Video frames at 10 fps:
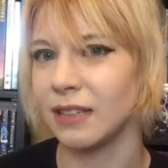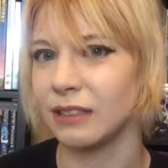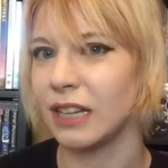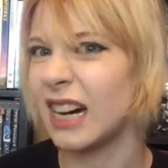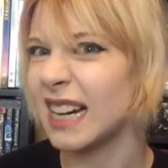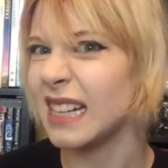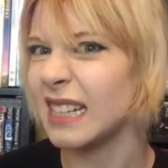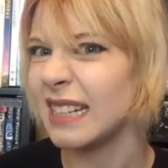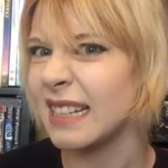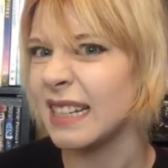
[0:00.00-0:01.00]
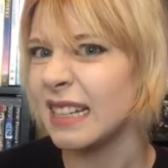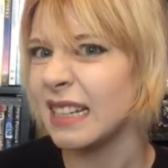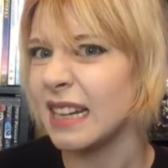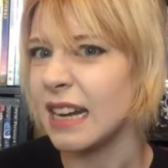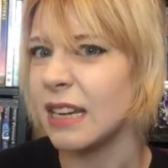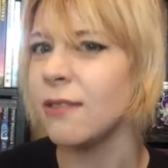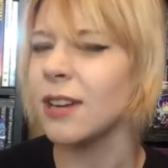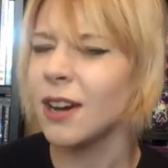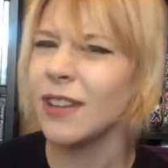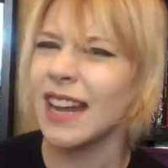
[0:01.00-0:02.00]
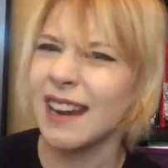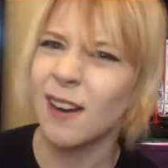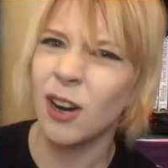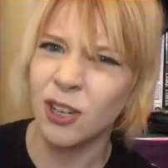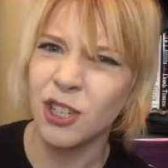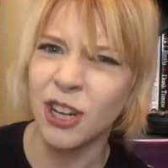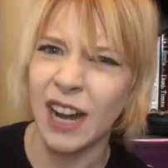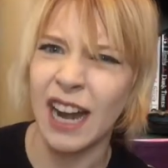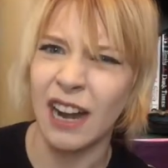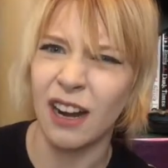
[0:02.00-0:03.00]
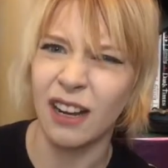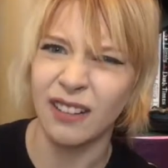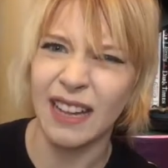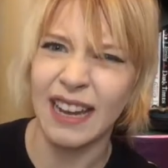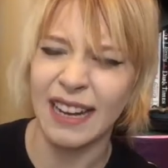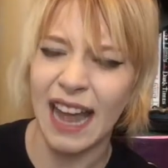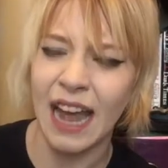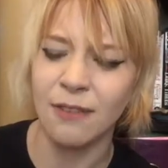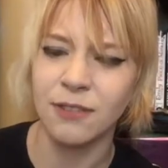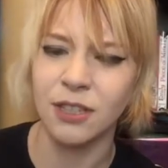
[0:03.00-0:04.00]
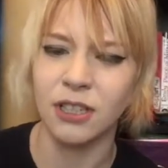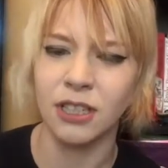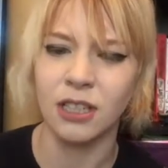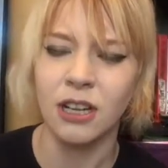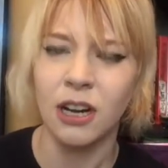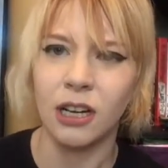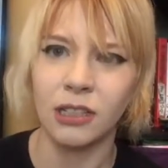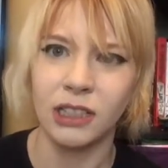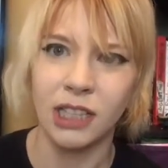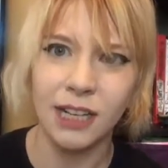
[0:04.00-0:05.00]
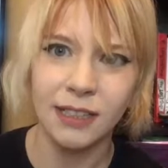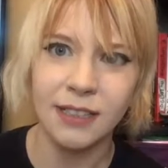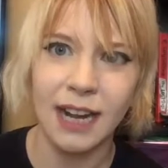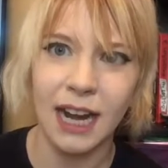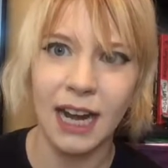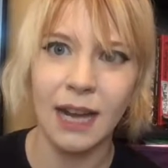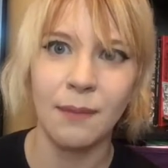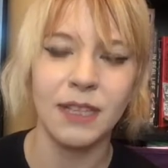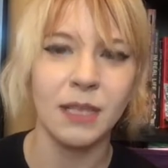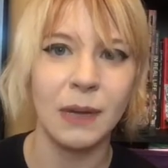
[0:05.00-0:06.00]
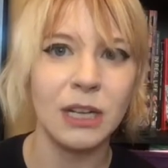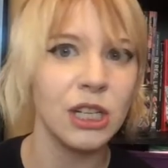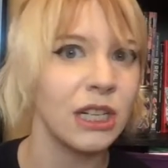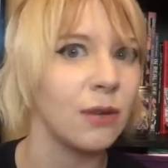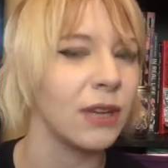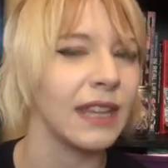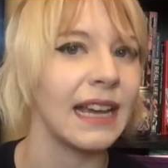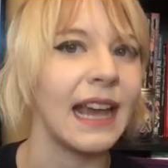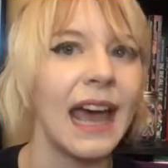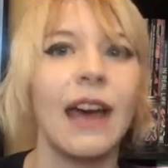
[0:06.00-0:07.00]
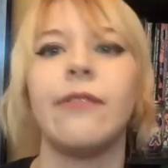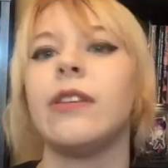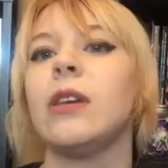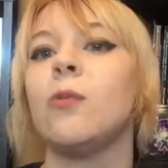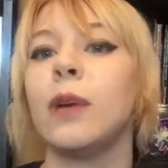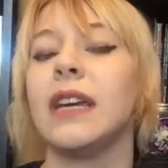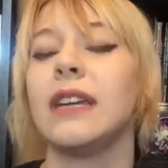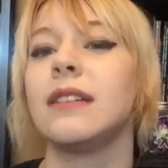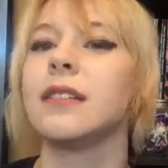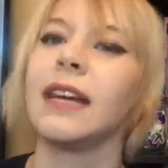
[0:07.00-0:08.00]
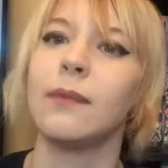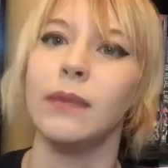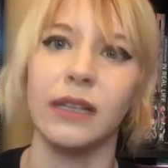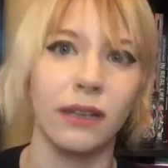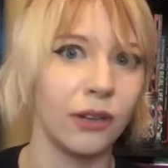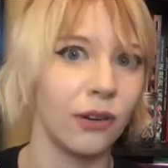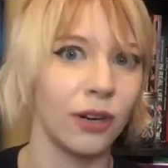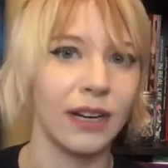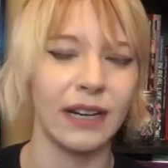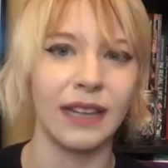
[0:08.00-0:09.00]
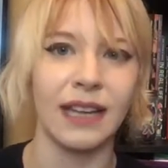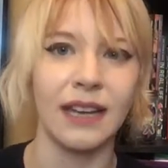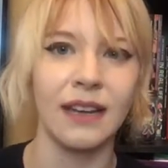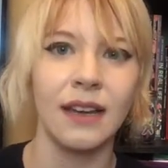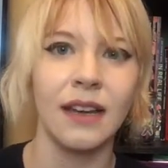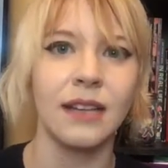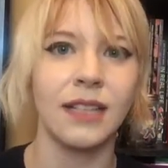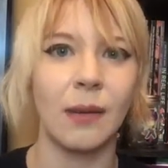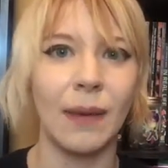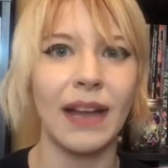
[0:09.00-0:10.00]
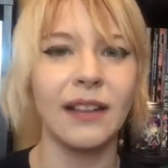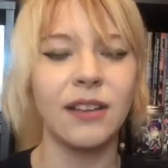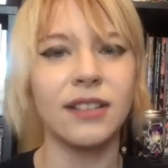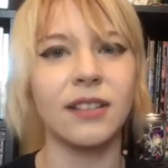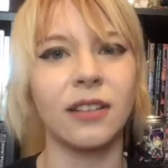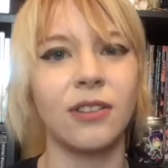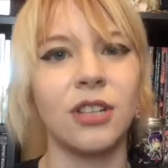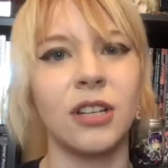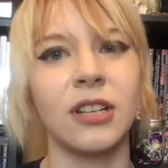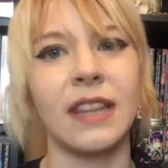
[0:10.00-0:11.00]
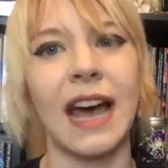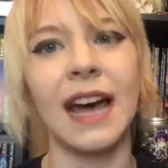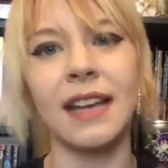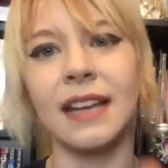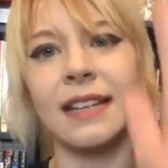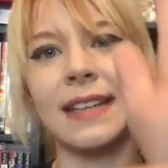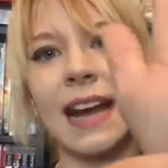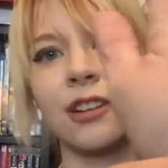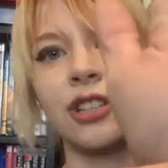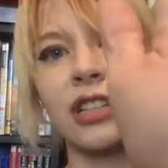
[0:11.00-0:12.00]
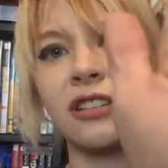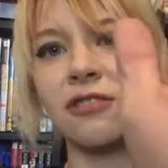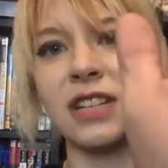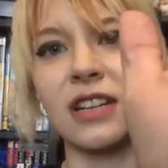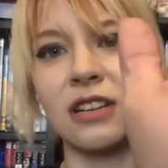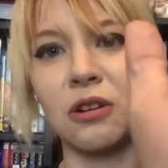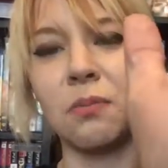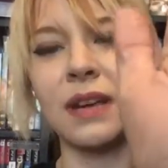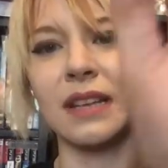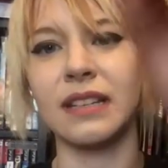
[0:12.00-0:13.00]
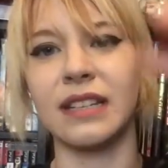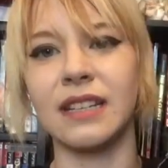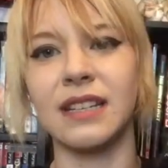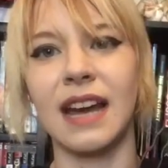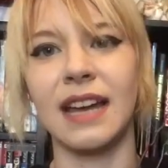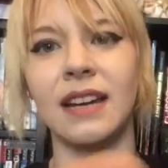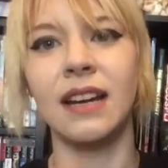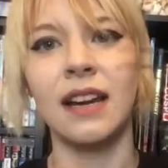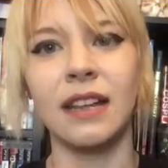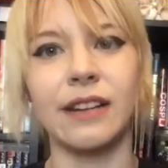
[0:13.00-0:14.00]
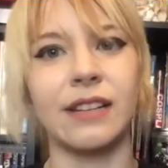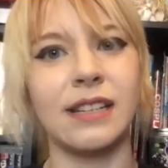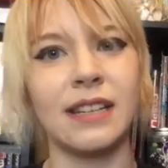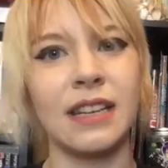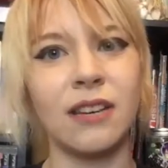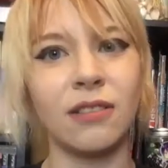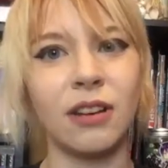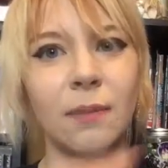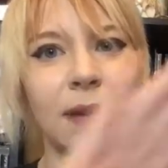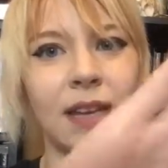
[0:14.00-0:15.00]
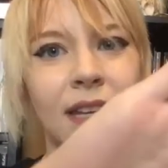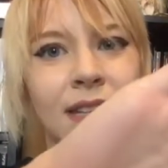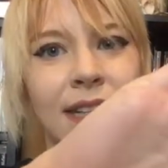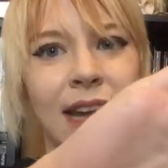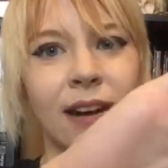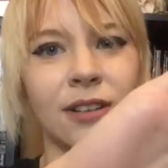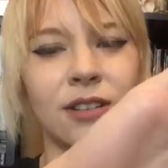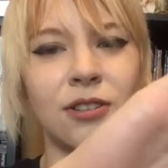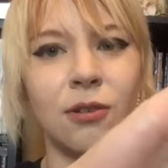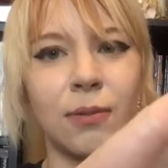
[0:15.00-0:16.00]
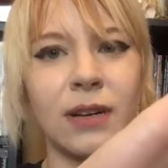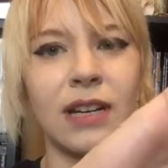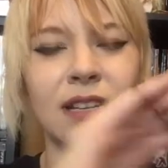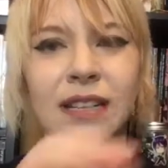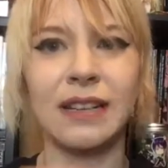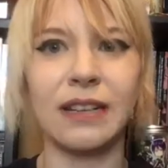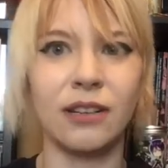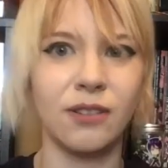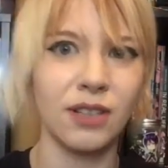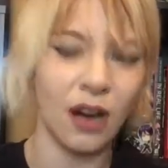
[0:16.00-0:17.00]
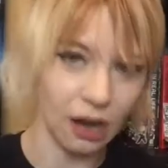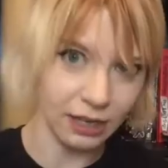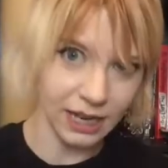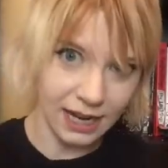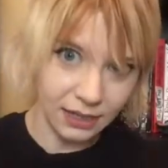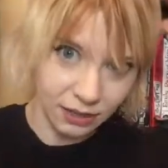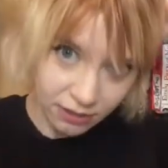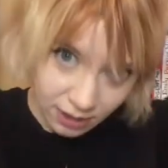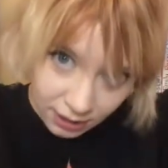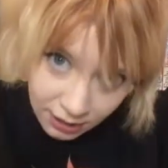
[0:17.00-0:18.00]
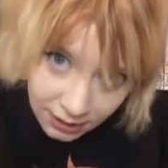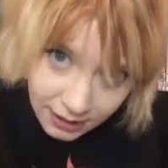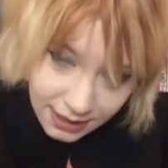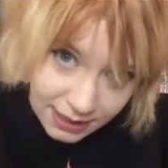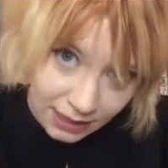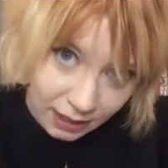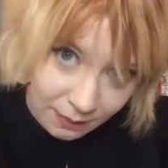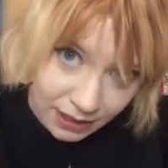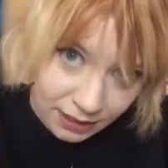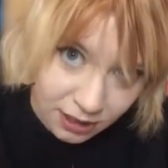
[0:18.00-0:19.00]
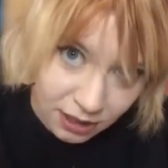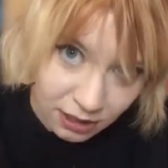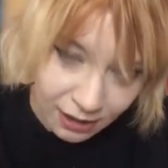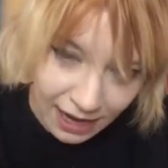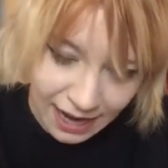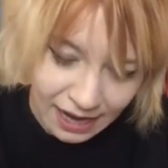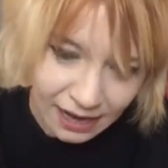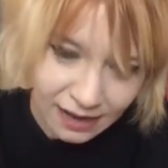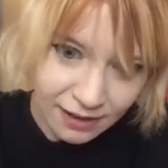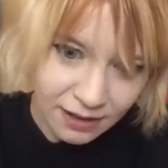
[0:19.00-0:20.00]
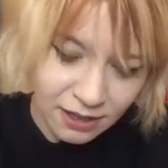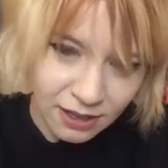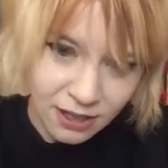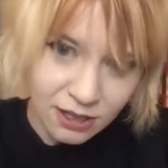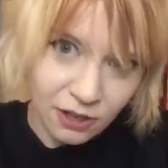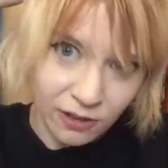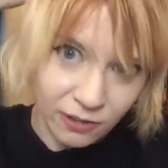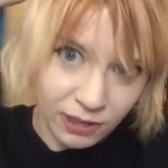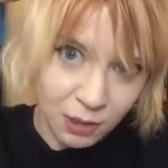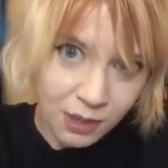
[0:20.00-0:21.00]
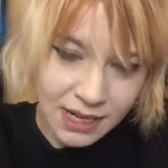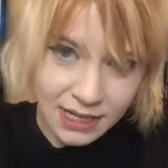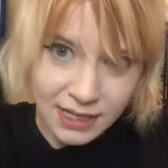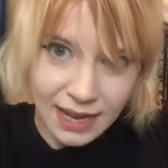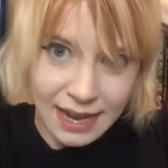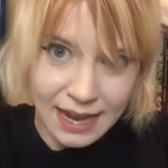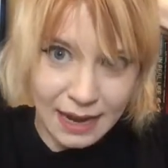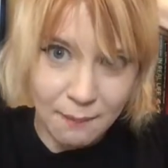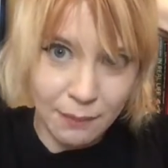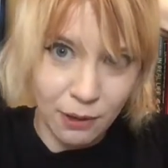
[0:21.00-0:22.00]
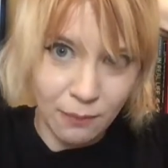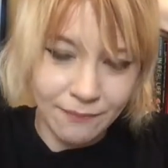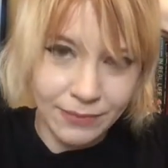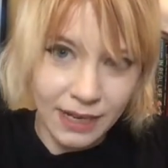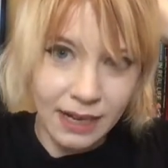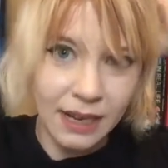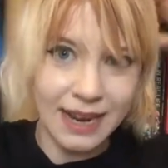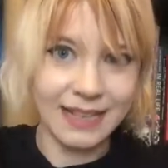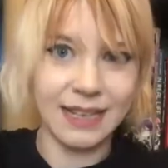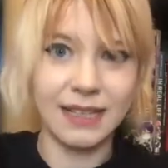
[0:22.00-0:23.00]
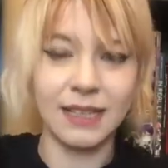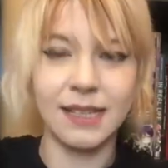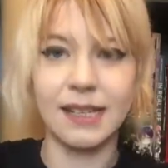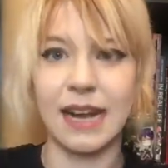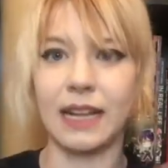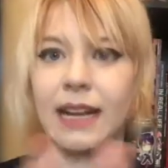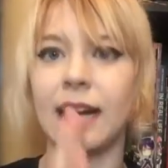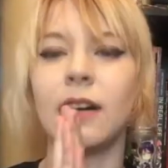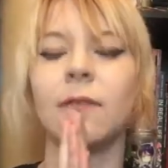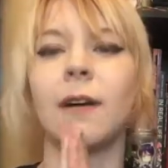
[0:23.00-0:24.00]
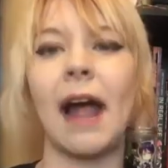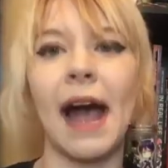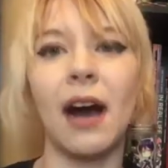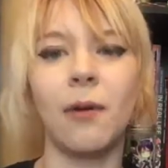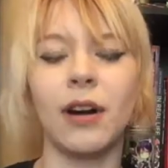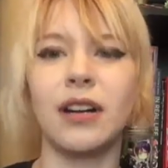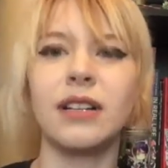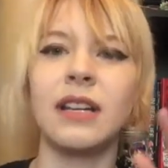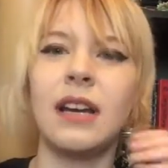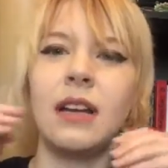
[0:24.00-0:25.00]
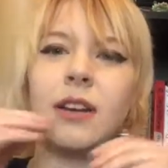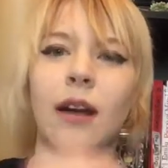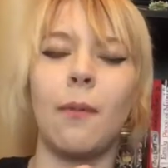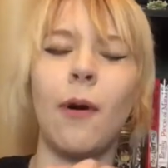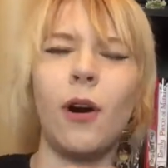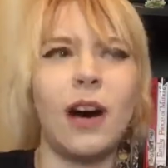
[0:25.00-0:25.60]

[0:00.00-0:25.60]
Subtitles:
a lot, you know that it hurts your hair, like, after a long time, especially with, like, heavy wigs like Miku or anything. So my little solution to that is actually using U-pins instead. They're these cute little pins that are super easy to use. All you gotta do, stick them into your hair, do a little twist, and boom. It's gonna stay there for hours. You're gonna pull